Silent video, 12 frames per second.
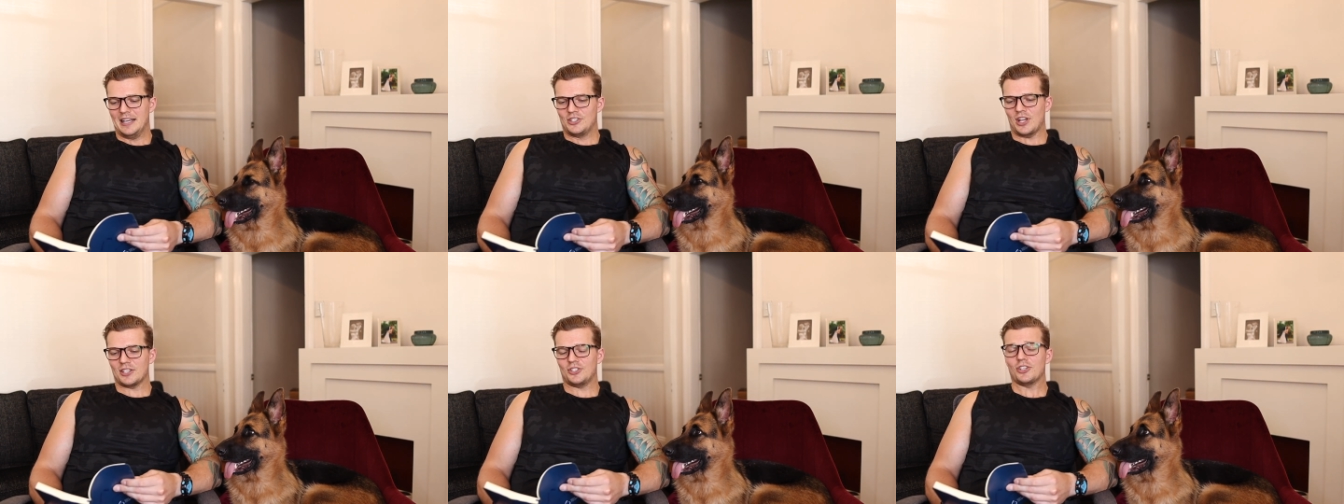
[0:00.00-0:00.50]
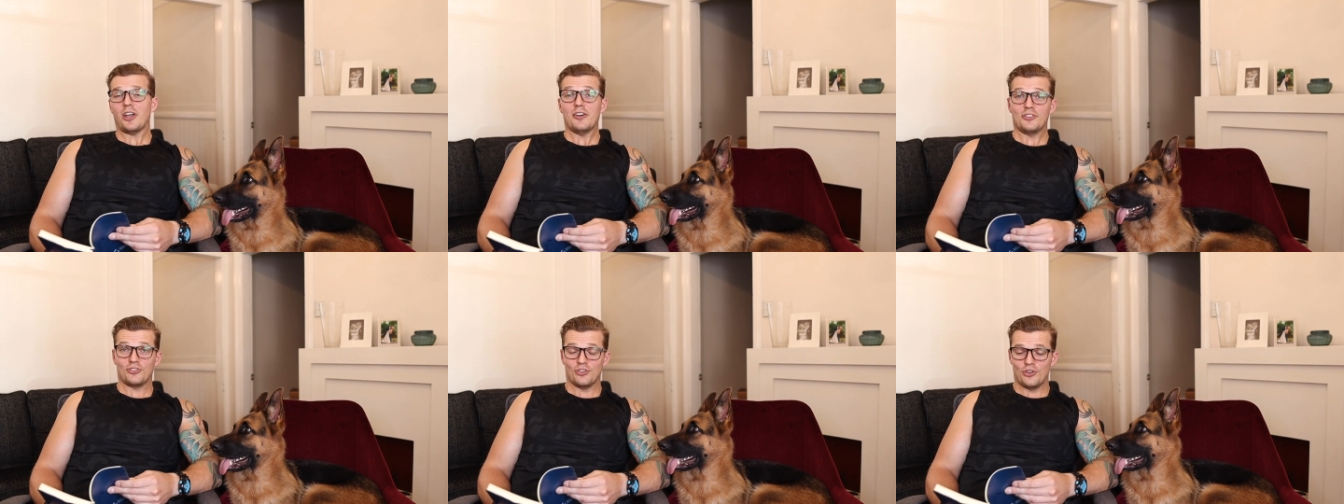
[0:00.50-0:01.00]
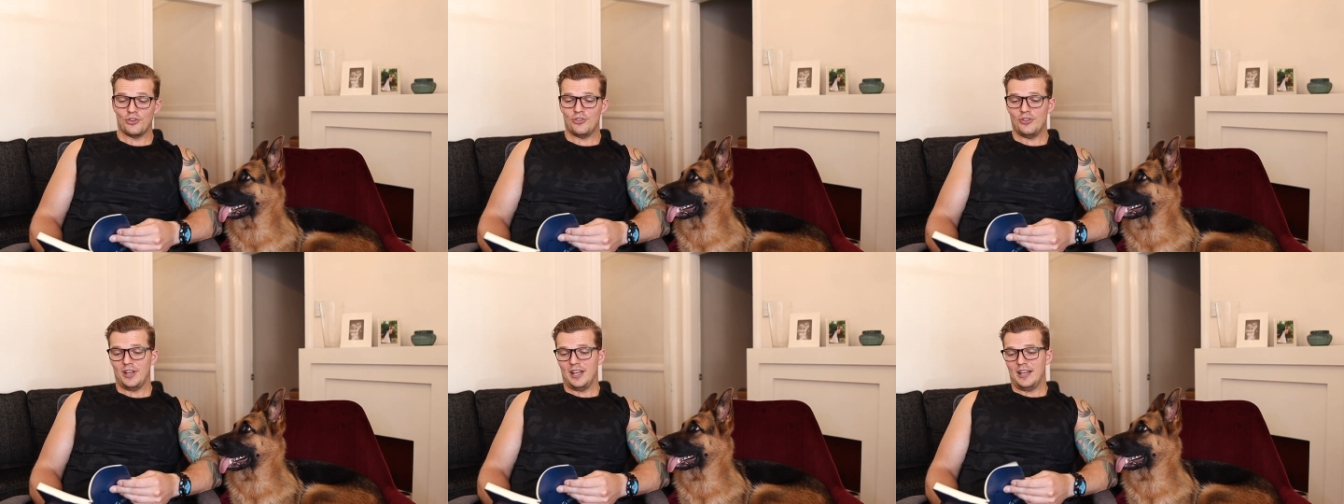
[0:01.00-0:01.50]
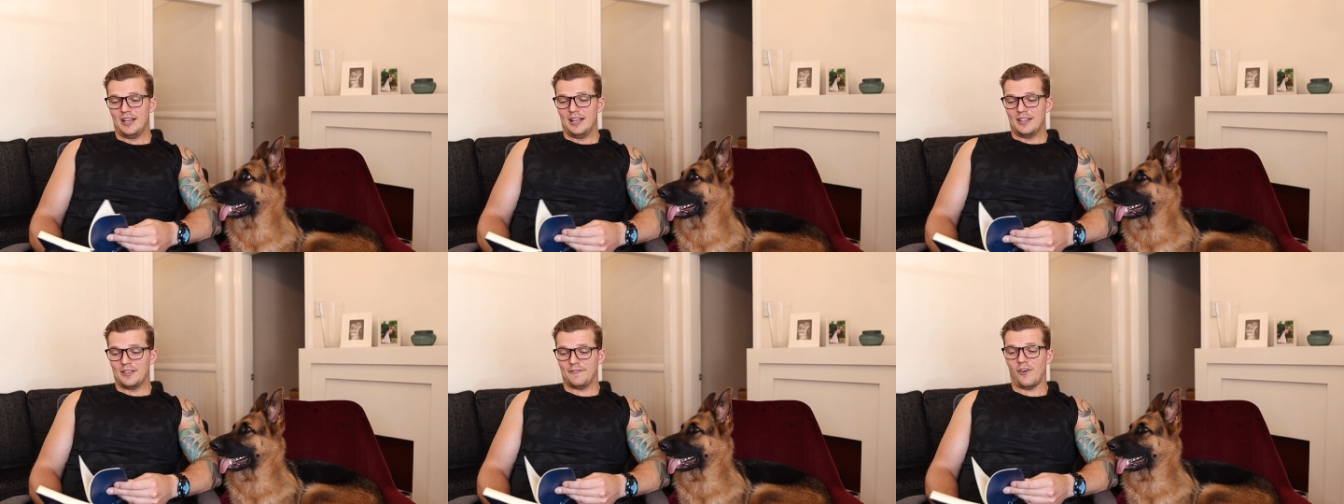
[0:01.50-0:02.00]
just to go through
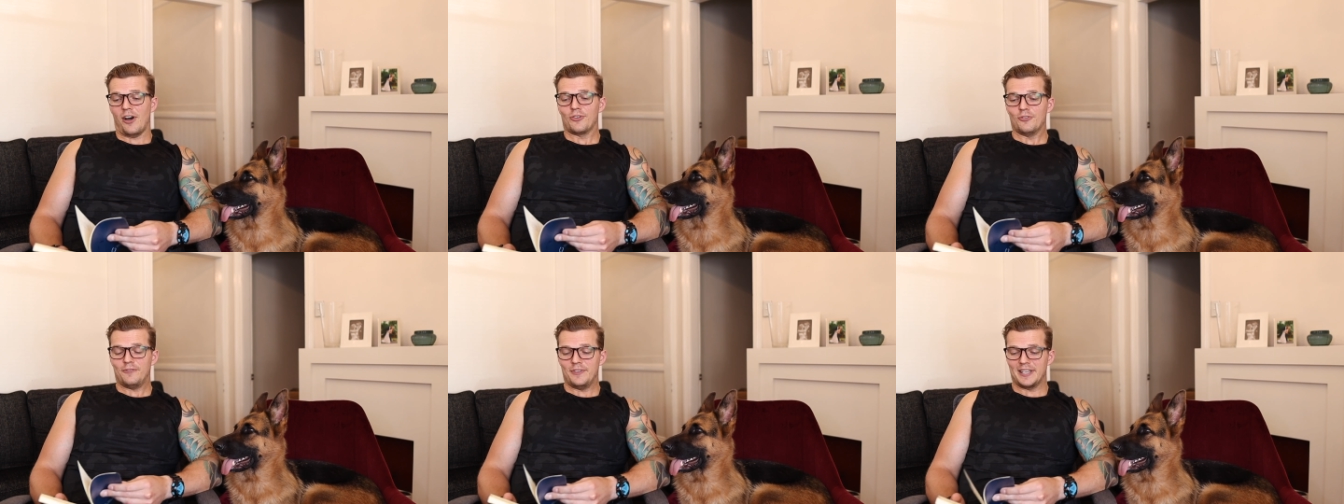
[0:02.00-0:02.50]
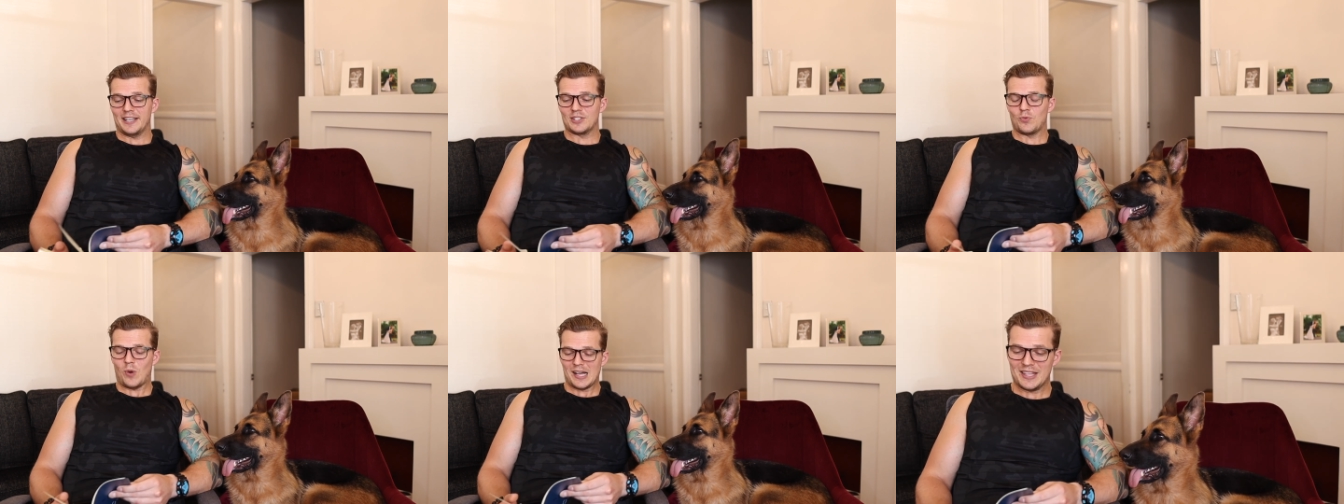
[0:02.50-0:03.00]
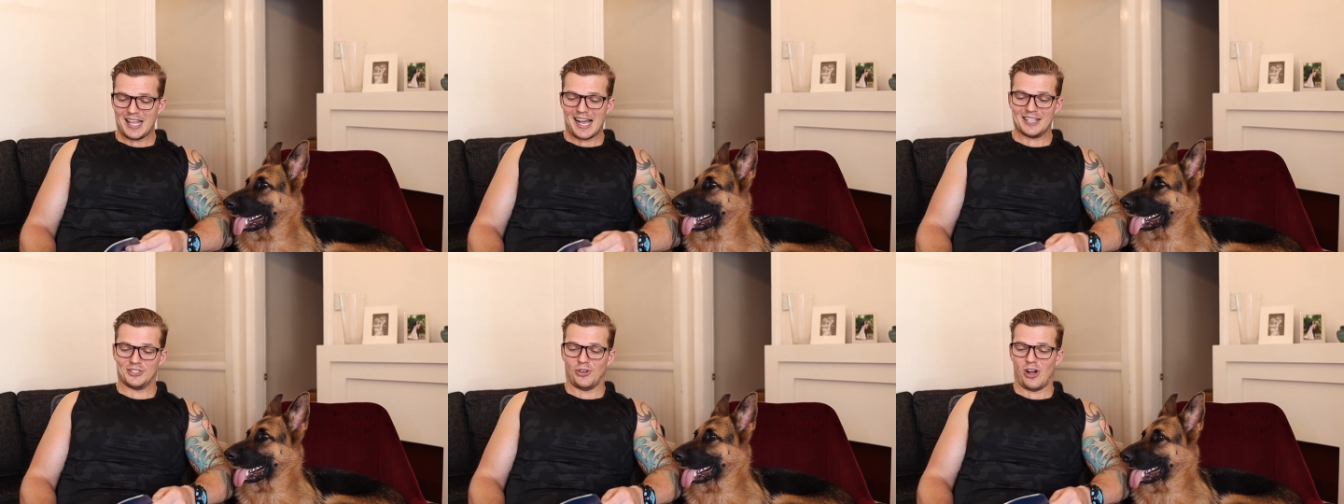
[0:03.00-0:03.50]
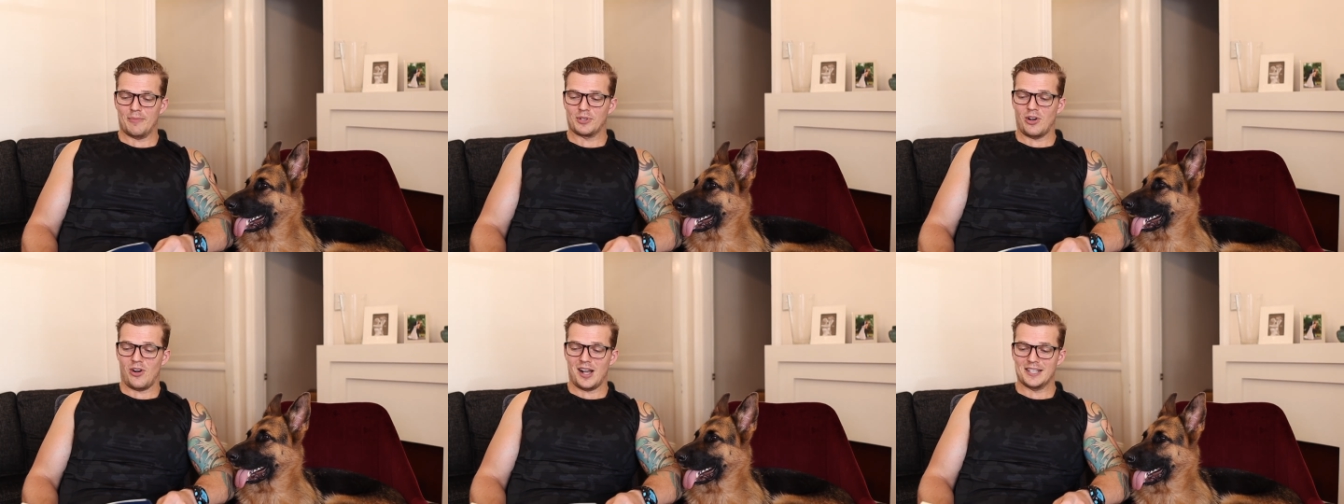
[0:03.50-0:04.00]
the final figures one last time,
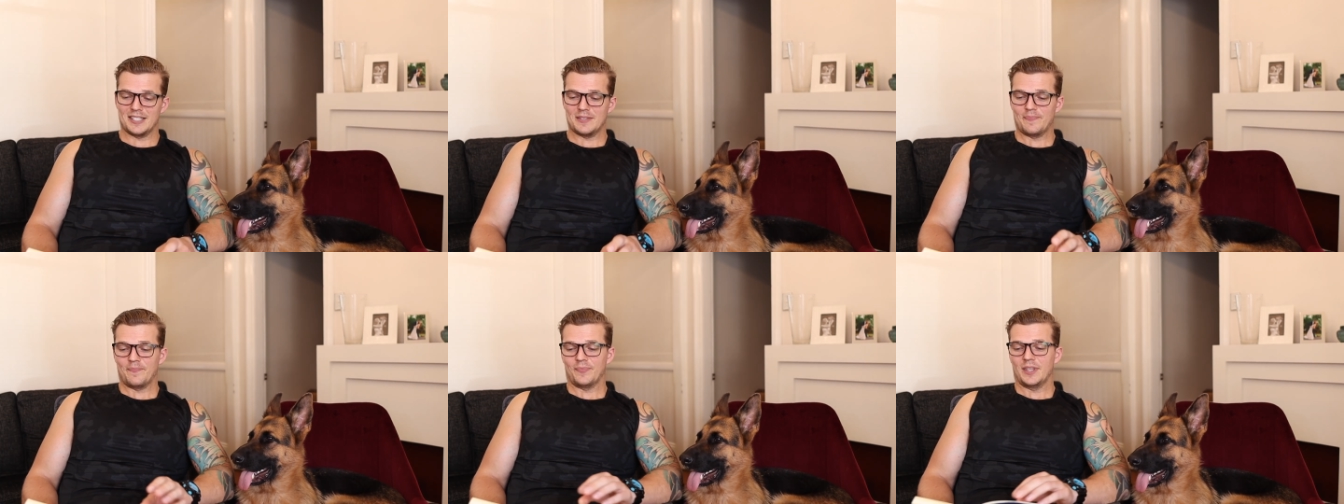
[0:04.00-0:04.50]
guys.